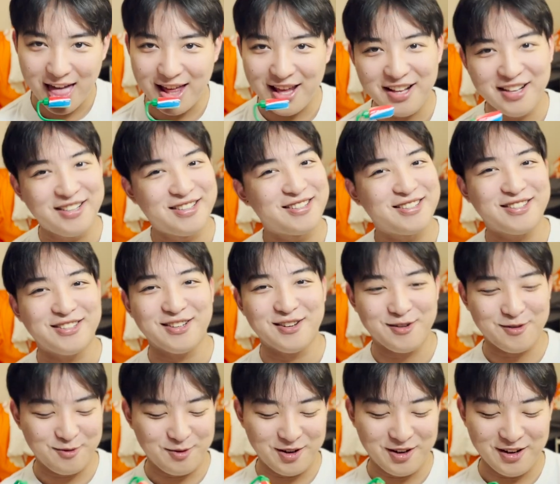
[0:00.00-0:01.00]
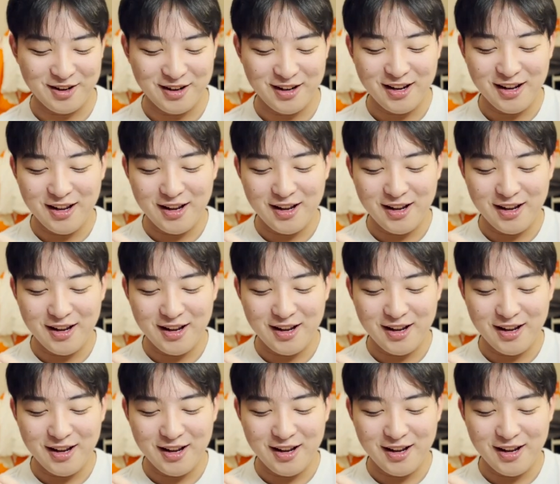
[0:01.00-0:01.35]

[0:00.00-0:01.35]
This is so weird.